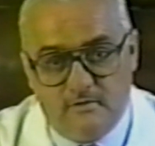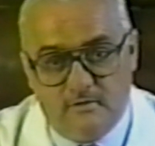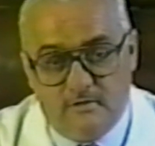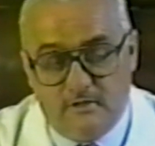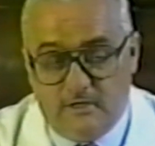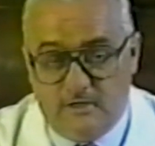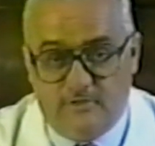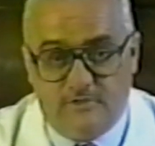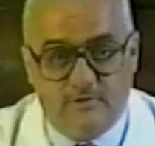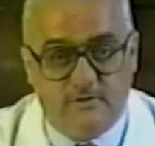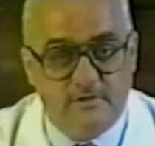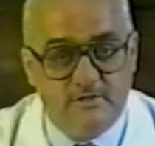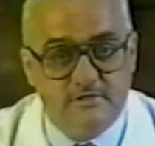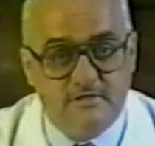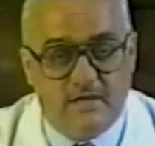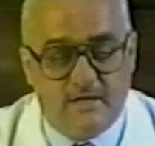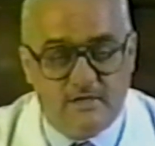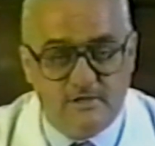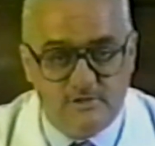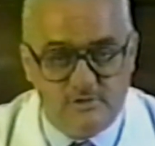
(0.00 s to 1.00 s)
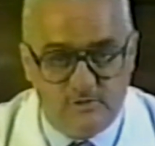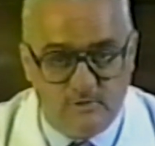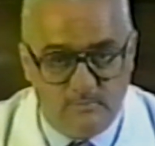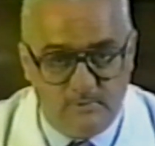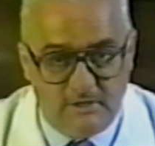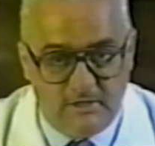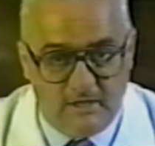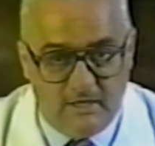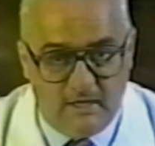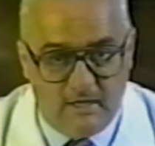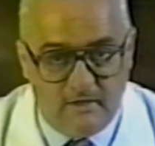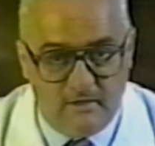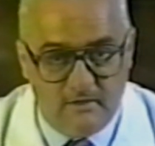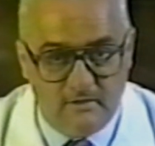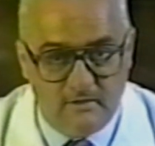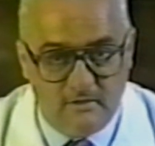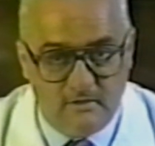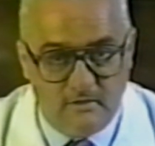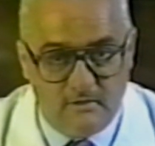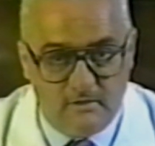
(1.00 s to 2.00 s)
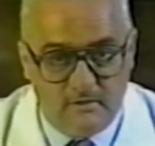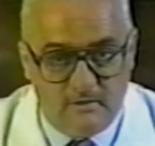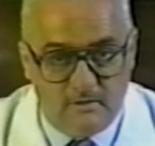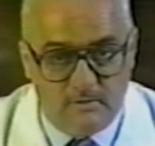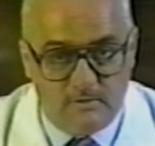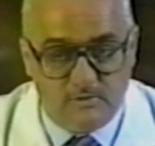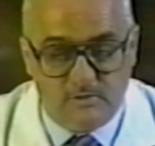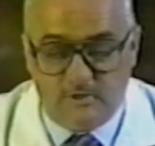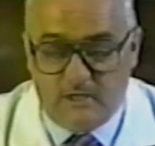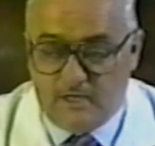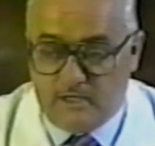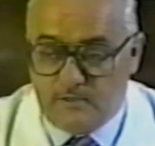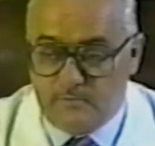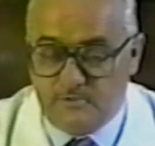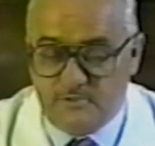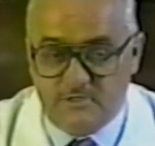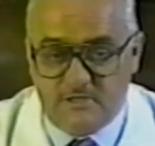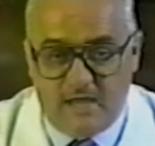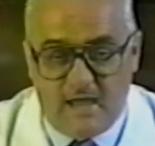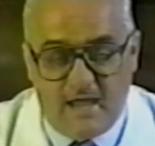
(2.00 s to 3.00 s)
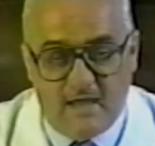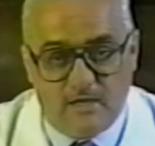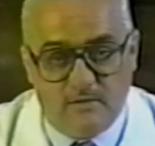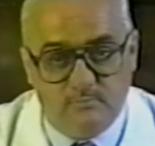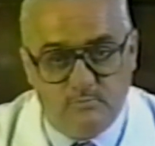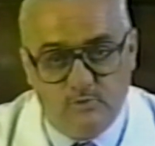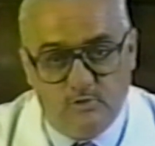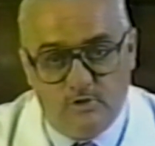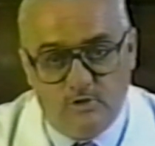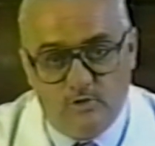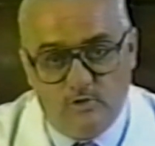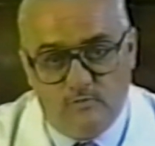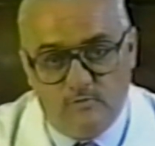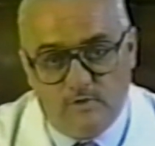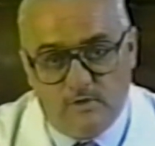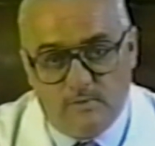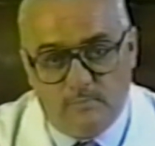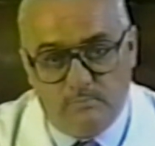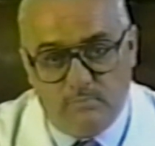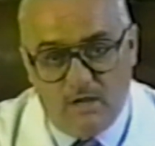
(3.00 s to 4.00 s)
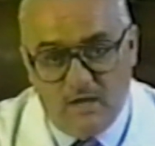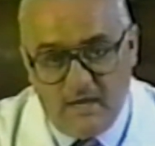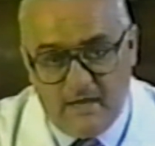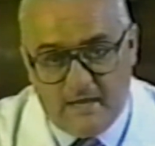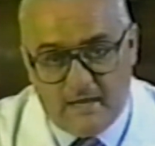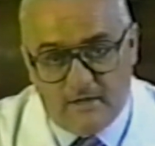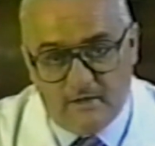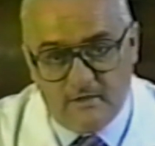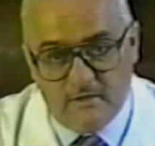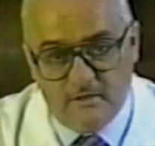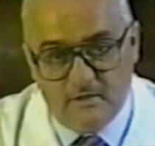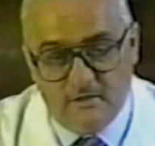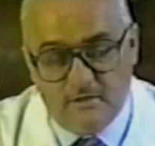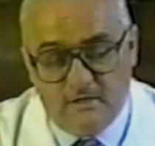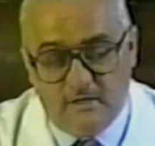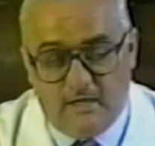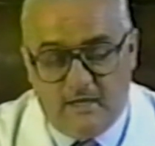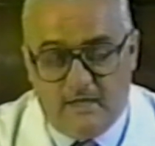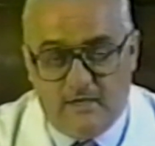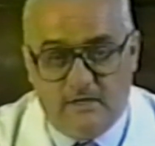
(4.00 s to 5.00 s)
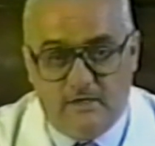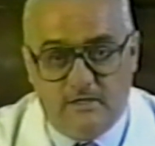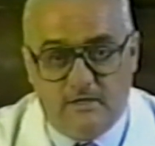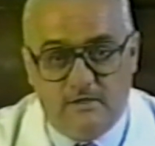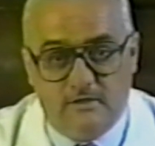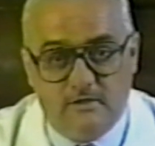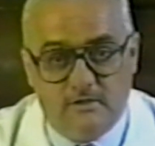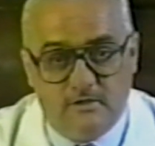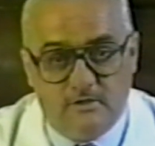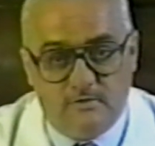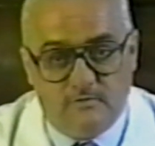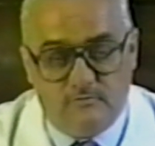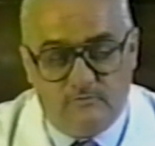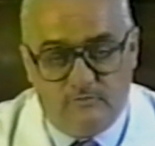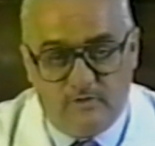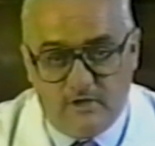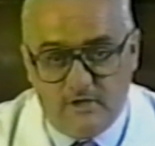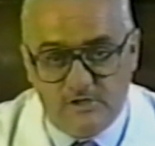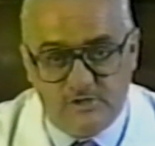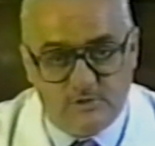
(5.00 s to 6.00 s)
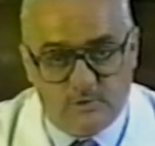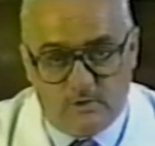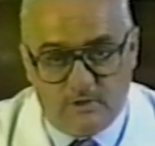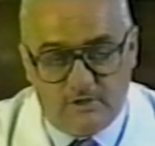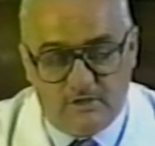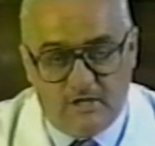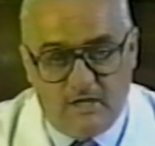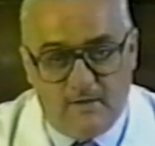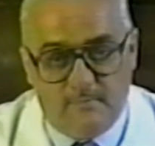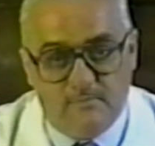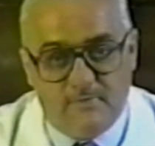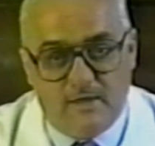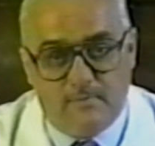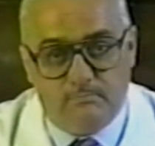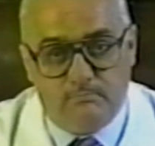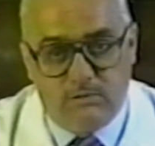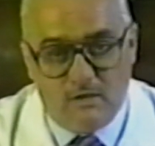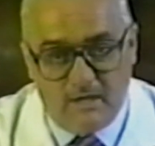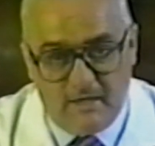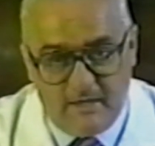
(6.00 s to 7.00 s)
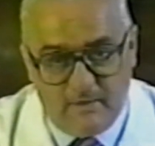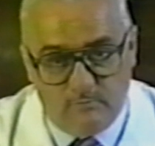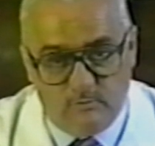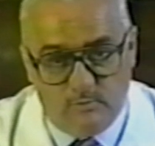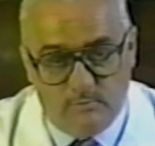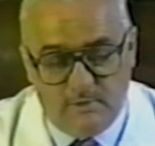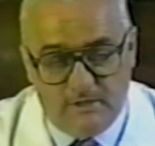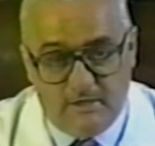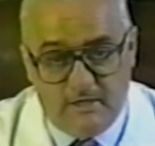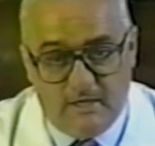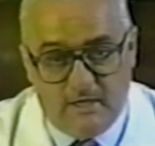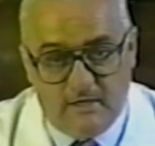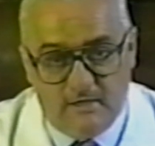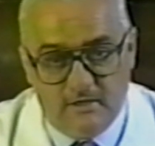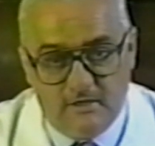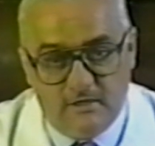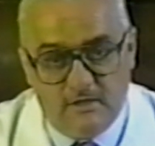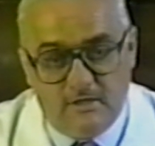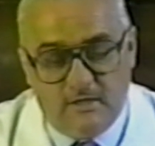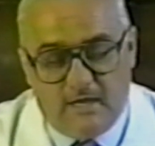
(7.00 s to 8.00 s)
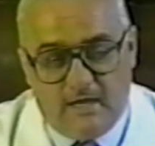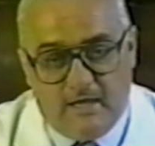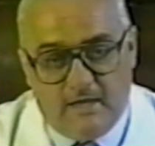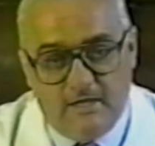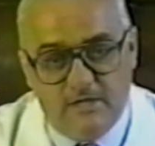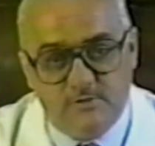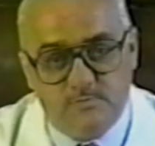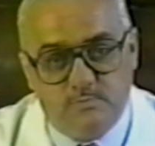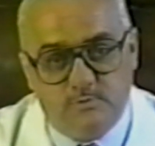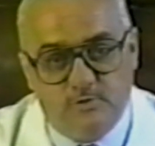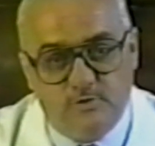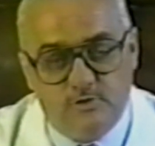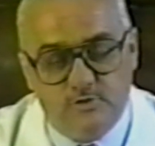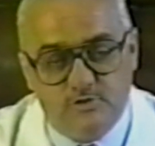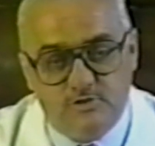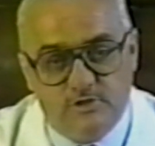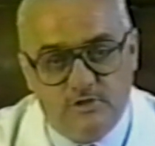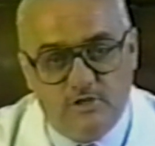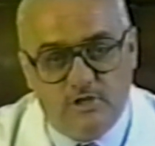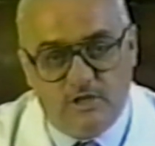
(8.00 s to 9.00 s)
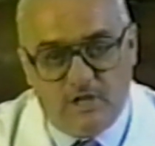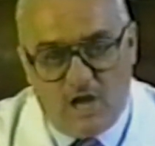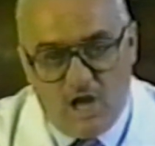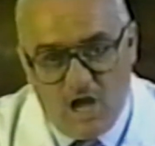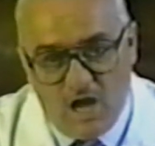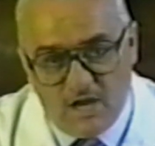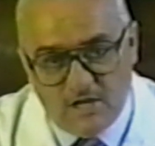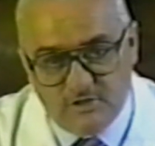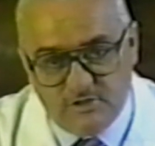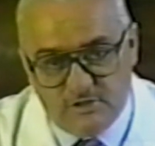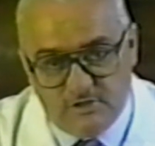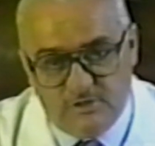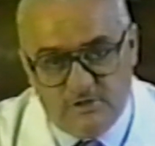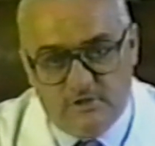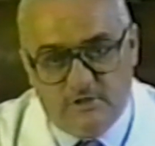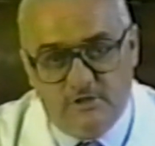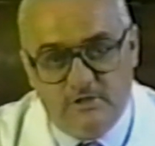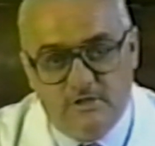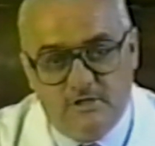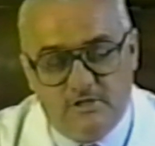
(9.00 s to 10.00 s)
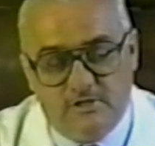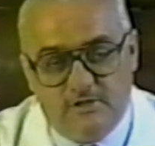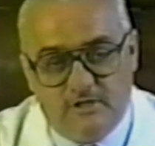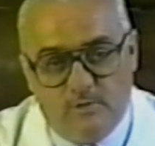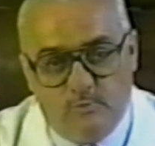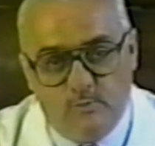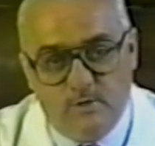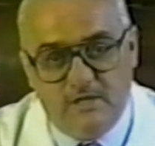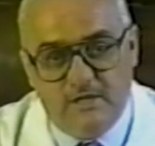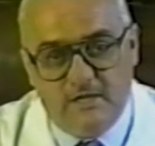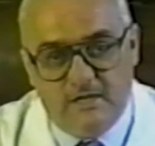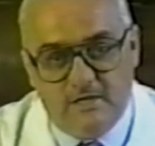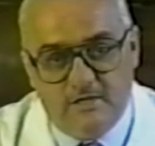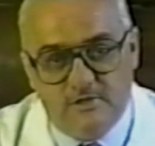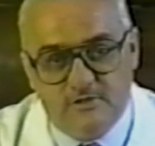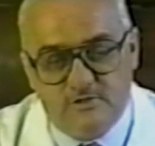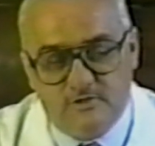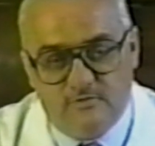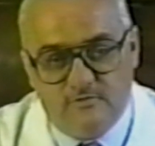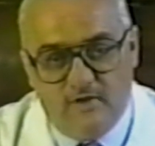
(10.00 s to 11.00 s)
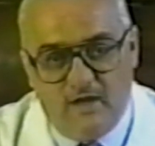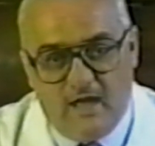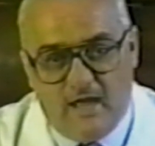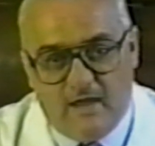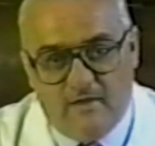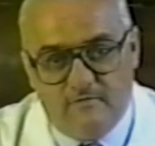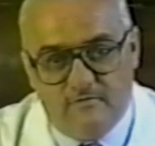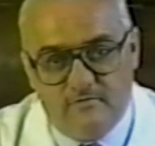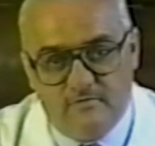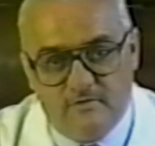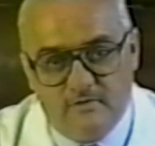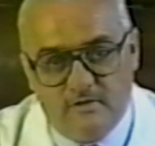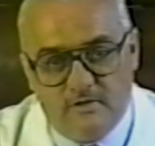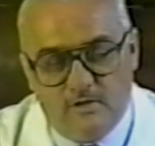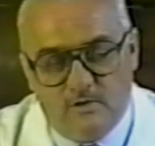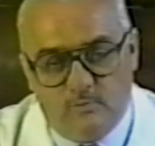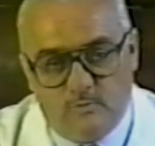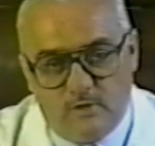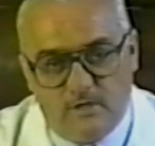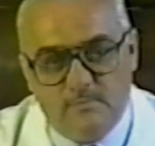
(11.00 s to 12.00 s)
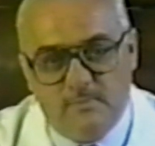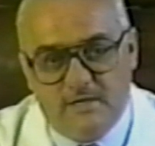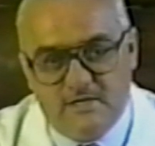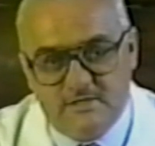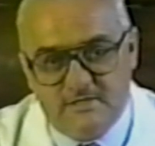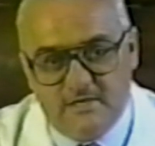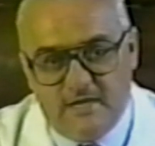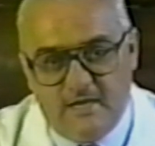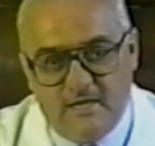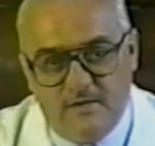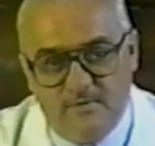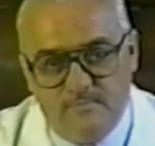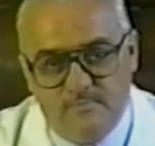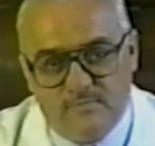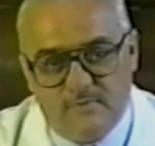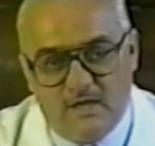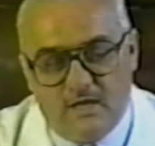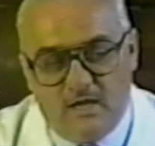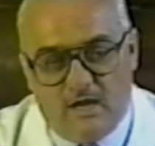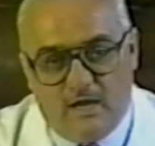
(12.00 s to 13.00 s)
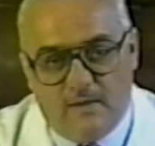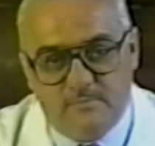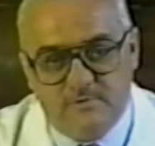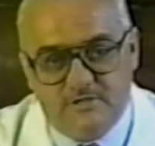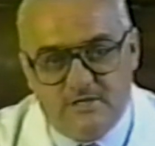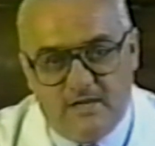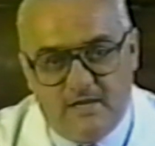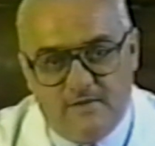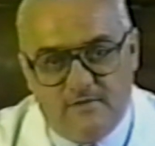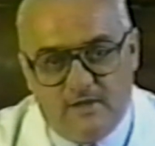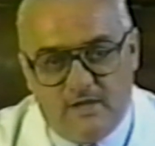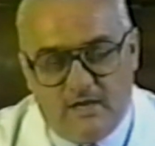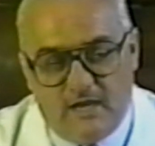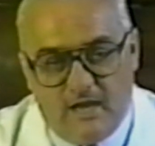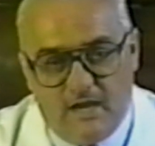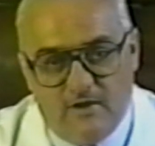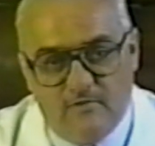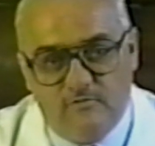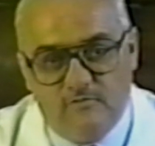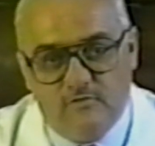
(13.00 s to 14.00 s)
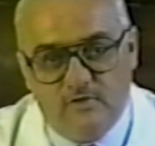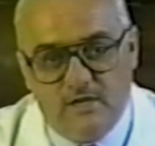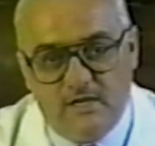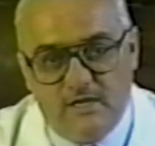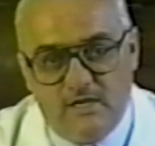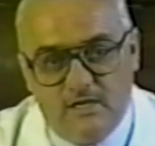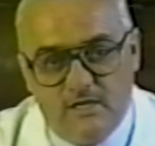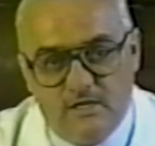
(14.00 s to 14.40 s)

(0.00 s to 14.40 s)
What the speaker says: In 30 seconds, you'll be dead. Take a sack and put it over a plant, and in a very short time, that plant will be dead. And it's producing the oxygen that we need to survive. What am I saying? I'm saying that every